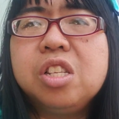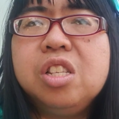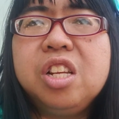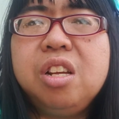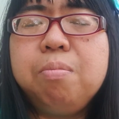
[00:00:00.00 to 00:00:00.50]

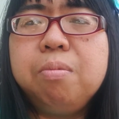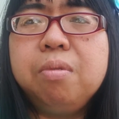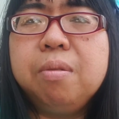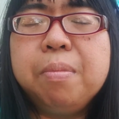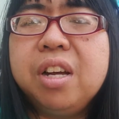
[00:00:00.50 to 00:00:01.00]
date
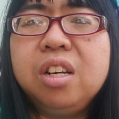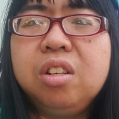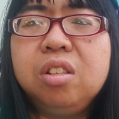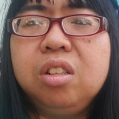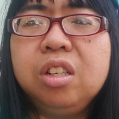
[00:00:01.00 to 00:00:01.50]

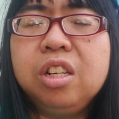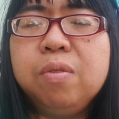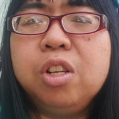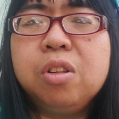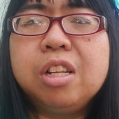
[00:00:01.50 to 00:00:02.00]
men, like
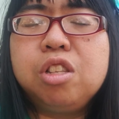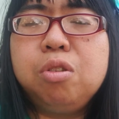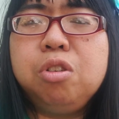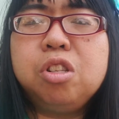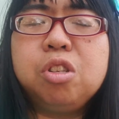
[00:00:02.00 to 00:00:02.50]
even though that's
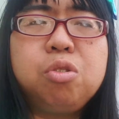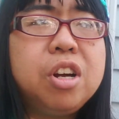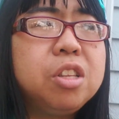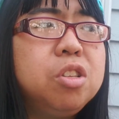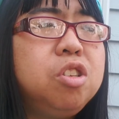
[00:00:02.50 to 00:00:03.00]
who she's
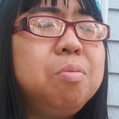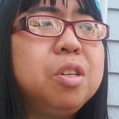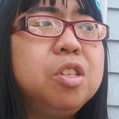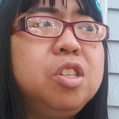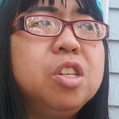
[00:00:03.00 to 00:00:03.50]
attracted to,
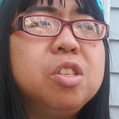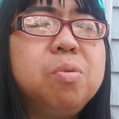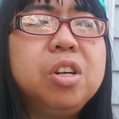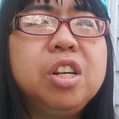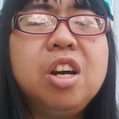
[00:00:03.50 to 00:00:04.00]
because she doesn't
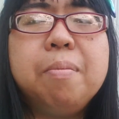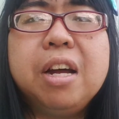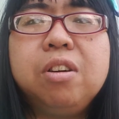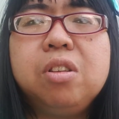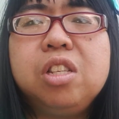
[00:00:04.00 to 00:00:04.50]
want to come
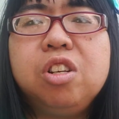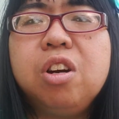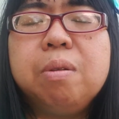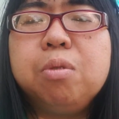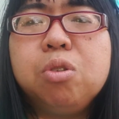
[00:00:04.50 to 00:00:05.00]
out and say, oh,
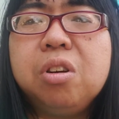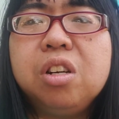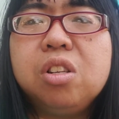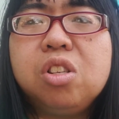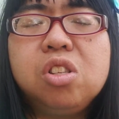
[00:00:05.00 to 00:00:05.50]
I'm
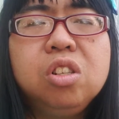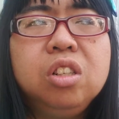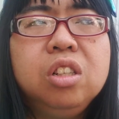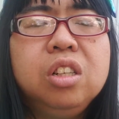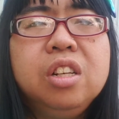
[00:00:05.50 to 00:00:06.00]
trans,
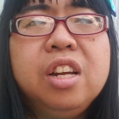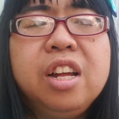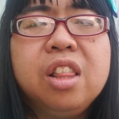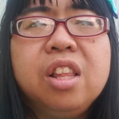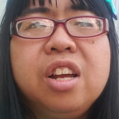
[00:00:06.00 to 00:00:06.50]

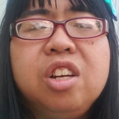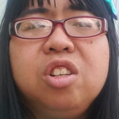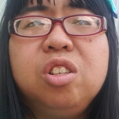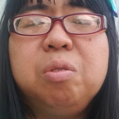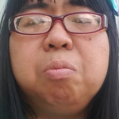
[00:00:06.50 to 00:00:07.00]
and like
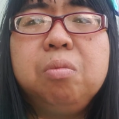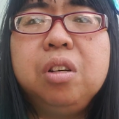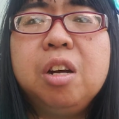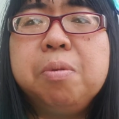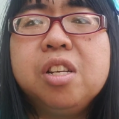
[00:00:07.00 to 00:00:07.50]

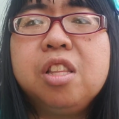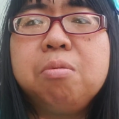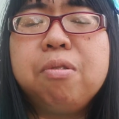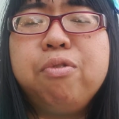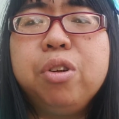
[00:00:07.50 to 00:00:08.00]
upset
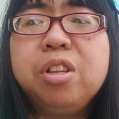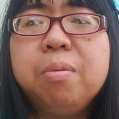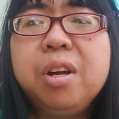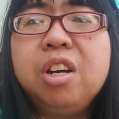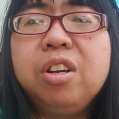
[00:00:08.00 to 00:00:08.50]
them or freak them
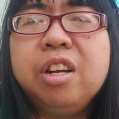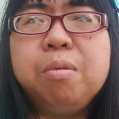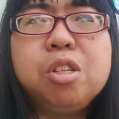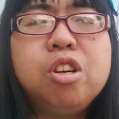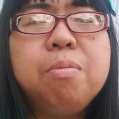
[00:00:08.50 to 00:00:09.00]
out. And I'm
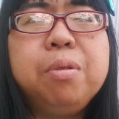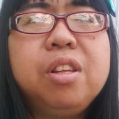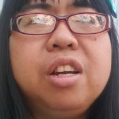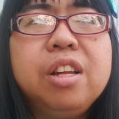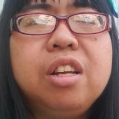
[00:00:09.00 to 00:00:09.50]
just hoping
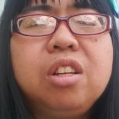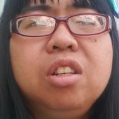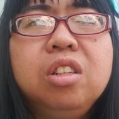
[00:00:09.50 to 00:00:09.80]
that like